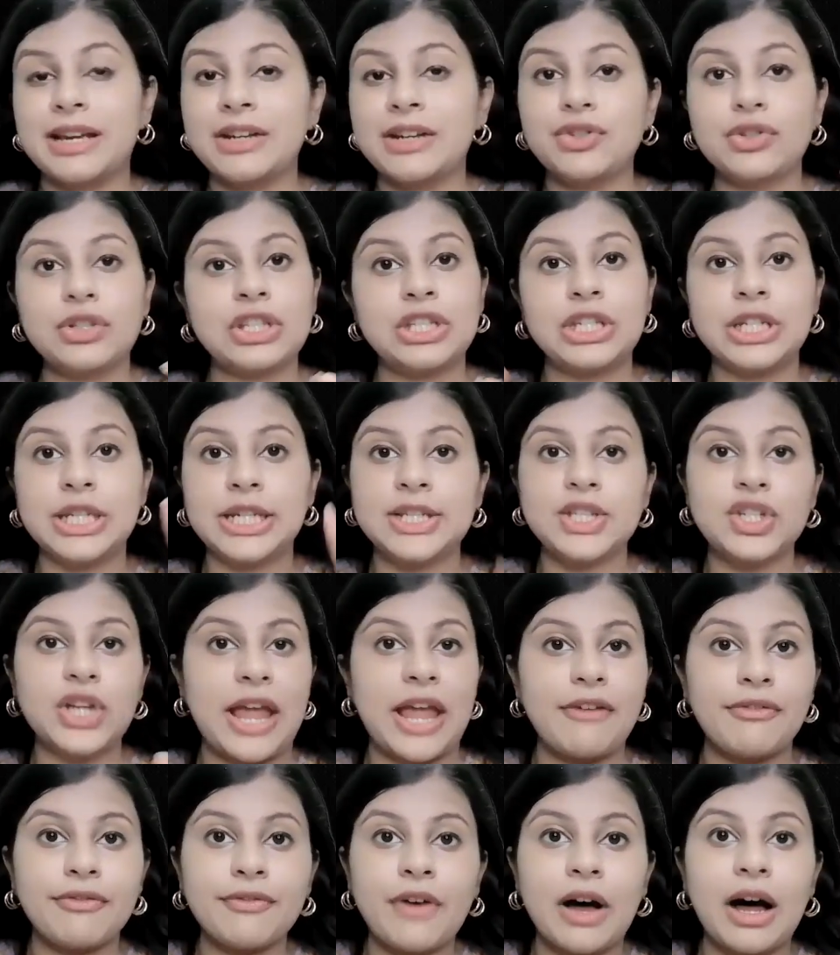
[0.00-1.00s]
I just teach
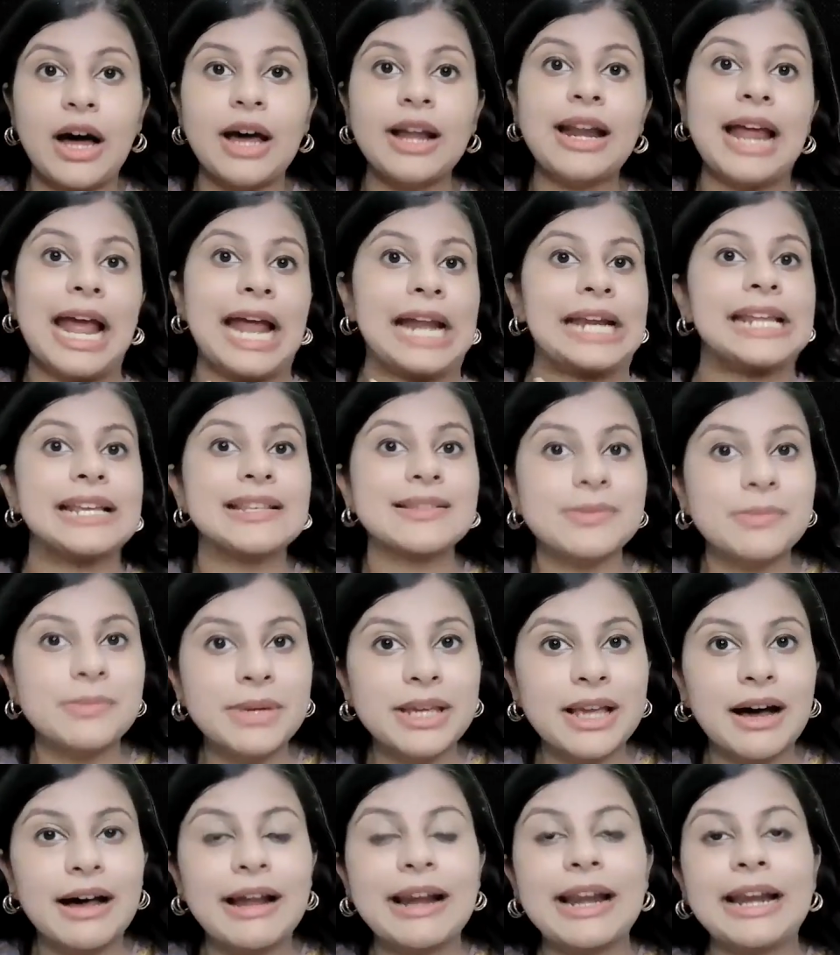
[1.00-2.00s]
FR and
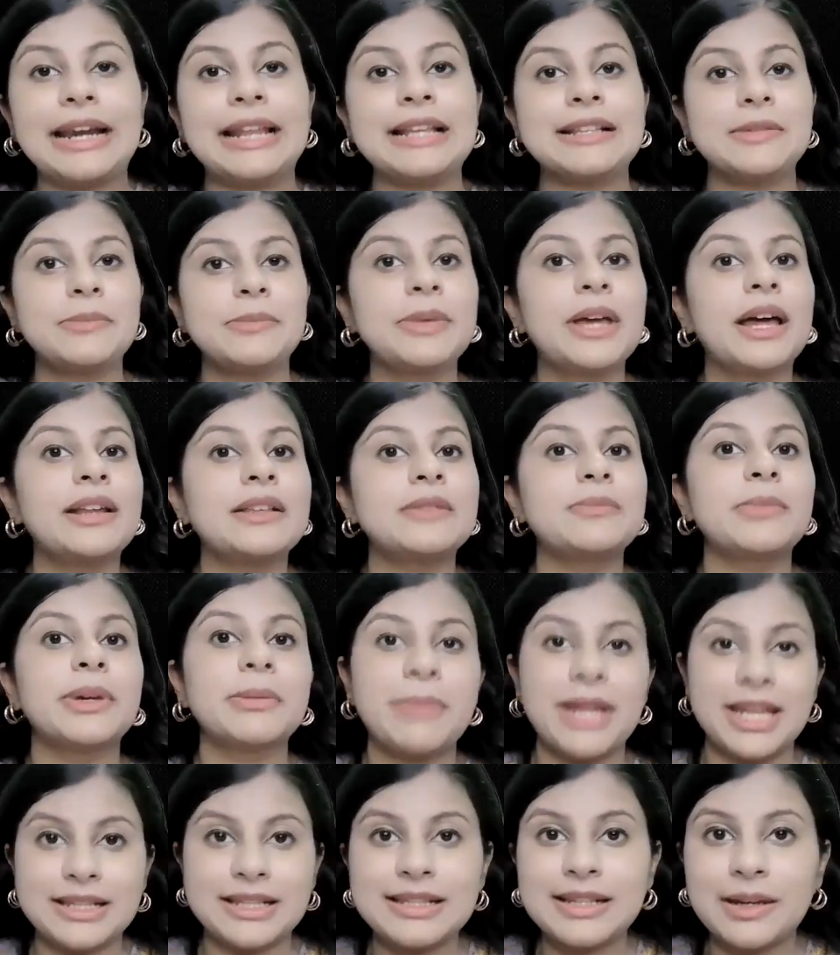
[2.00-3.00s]
SBR, and SBR is my
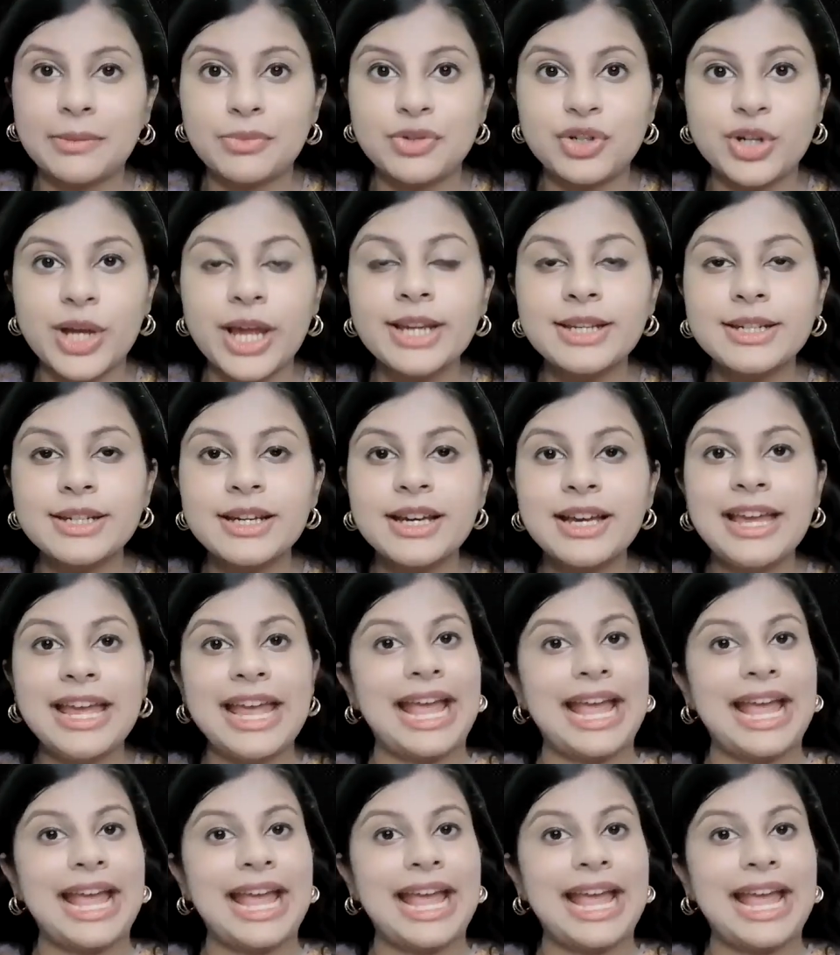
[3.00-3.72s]
main subject.